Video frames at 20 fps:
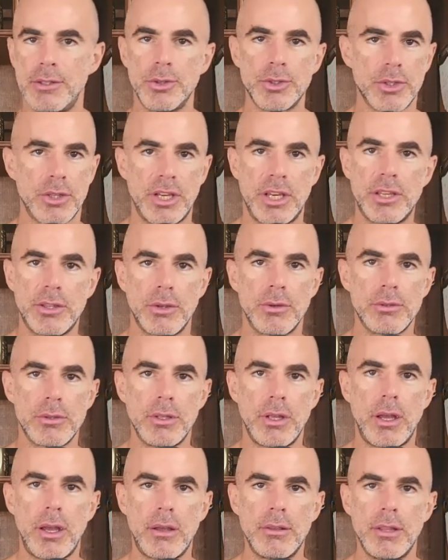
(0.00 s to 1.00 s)
those
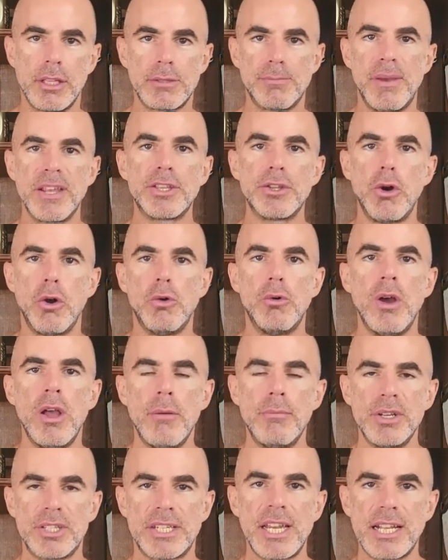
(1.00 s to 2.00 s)
let's make no
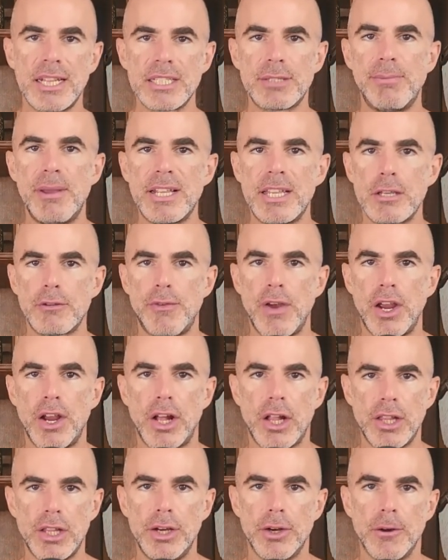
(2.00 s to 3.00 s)
mistake. Let's make this very
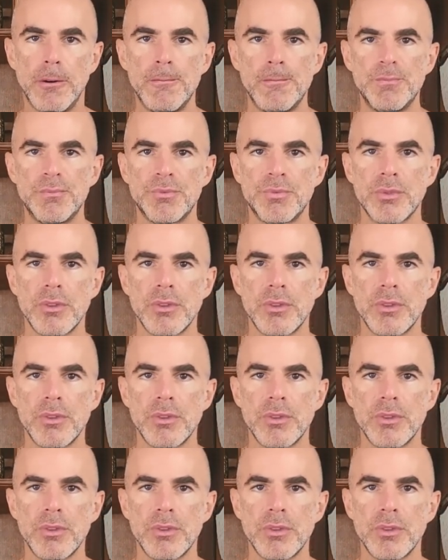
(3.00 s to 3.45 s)
clear.